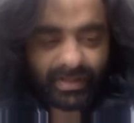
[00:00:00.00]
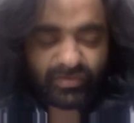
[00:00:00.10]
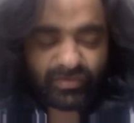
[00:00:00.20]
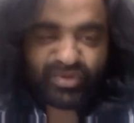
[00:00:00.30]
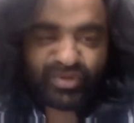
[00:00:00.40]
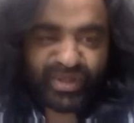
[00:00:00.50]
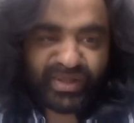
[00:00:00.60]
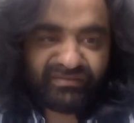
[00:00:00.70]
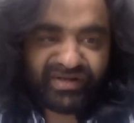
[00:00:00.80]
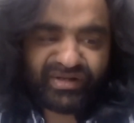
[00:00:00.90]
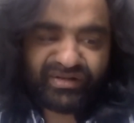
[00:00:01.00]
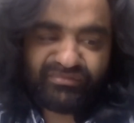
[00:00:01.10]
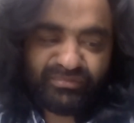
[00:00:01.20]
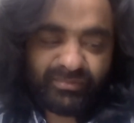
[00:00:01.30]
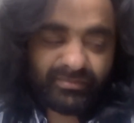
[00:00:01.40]
I was born in
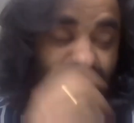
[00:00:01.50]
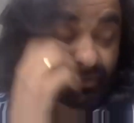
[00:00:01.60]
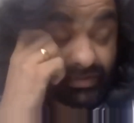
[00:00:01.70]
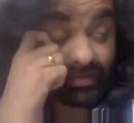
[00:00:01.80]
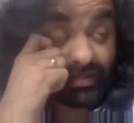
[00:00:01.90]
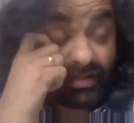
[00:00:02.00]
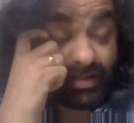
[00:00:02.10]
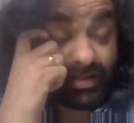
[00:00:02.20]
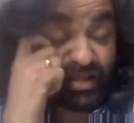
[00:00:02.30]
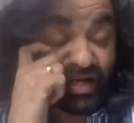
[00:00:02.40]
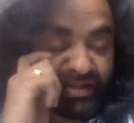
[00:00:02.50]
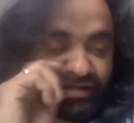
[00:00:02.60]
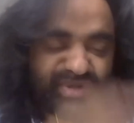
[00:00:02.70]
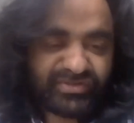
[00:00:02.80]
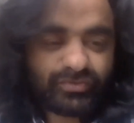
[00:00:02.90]
Trivandrum. I
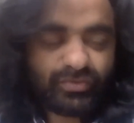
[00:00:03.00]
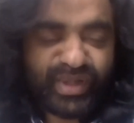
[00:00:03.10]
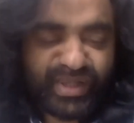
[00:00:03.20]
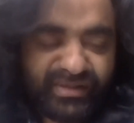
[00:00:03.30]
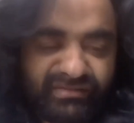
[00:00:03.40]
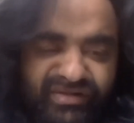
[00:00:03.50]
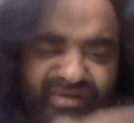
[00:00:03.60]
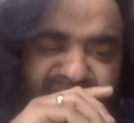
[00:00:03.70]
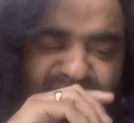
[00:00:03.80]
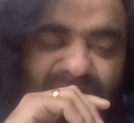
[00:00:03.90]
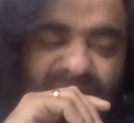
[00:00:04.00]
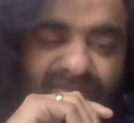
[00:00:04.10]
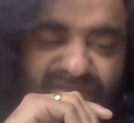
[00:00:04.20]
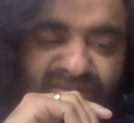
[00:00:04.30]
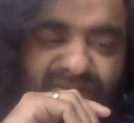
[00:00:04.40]
did my schooling in Trivandrum.
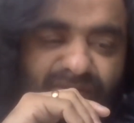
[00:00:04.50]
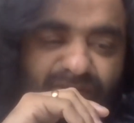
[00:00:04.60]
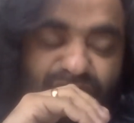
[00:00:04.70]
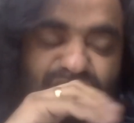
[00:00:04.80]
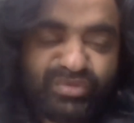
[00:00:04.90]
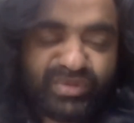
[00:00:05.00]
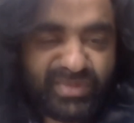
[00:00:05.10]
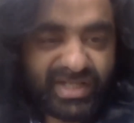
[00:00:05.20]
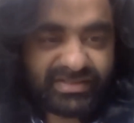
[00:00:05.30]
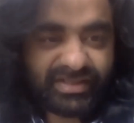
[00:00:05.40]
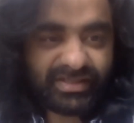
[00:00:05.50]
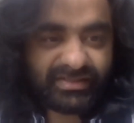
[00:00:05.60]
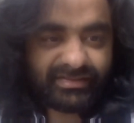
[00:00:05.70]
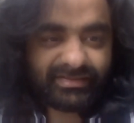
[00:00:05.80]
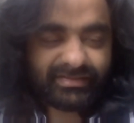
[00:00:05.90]
Also my
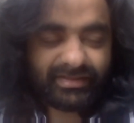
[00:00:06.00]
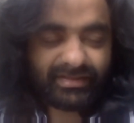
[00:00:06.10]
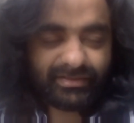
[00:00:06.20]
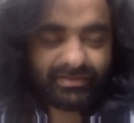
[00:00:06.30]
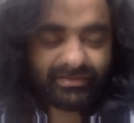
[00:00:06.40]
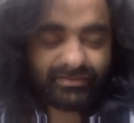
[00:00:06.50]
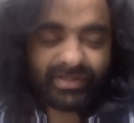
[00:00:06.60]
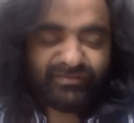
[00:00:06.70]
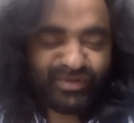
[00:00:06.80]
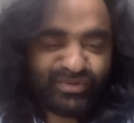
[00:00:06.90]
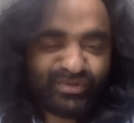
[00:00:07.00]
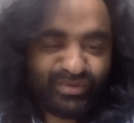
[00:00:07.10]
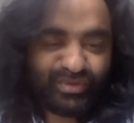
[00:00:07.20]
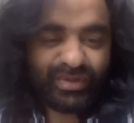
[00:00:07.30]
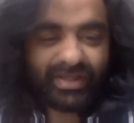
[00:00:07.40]
bachelor's. So even
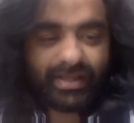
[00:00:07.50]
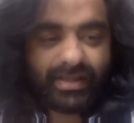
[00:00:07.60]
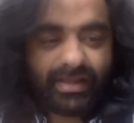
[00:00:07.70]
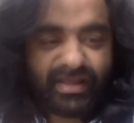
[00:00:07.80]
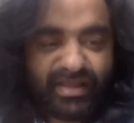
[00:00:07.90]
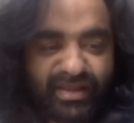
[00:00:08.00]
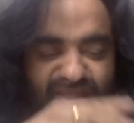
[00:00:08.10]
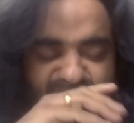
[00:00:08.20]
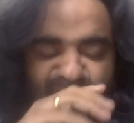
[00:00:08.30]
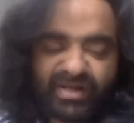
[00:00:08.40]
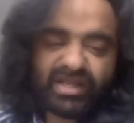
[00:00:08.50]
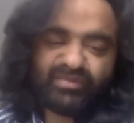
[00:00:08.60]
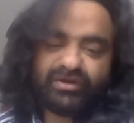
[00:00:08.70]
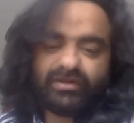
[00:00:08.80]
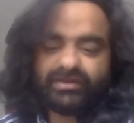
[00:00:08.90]
though I'm a
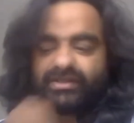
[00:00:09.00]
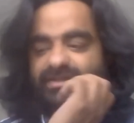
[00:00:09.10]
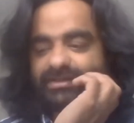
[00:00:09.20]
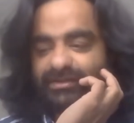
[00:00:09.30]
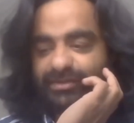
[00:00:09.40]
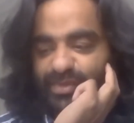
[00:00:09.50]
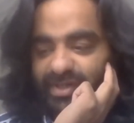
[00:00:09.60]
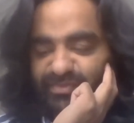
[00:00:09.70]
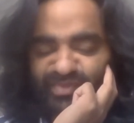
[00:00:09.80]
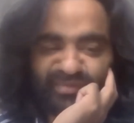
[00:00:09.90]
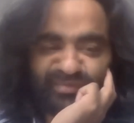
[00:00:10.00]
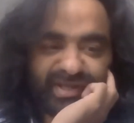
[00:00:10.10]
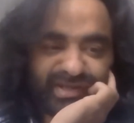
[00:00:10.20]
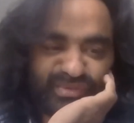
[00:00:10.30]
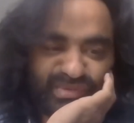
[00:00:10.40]
climatologist, but my
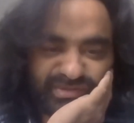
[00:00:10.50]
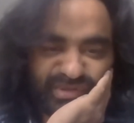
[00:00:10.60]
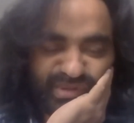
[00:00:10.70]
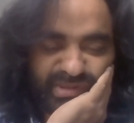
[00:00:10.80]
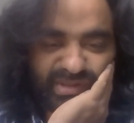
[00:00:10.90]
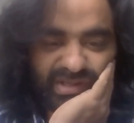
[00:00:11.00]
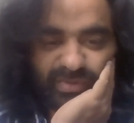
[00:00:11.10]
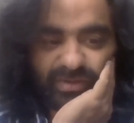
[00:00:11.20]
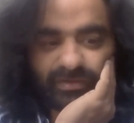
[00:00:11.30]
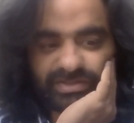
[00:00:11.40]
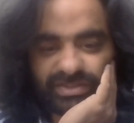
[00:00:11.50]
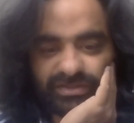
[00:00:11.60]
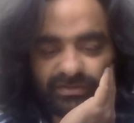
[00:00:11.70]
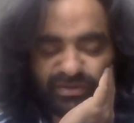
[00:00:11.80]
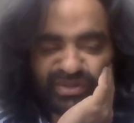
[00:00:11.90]
background is not in climatology
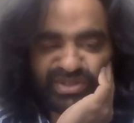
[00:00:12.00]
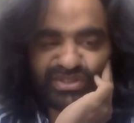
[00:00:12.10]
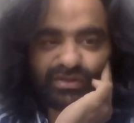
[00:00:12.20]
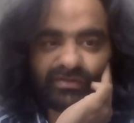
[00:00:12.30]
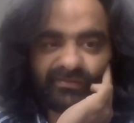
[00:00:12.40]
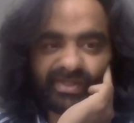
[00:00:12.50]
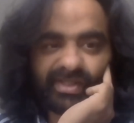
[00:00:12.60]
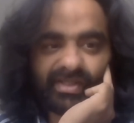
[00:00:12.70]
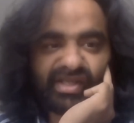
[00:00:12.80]
or in geography.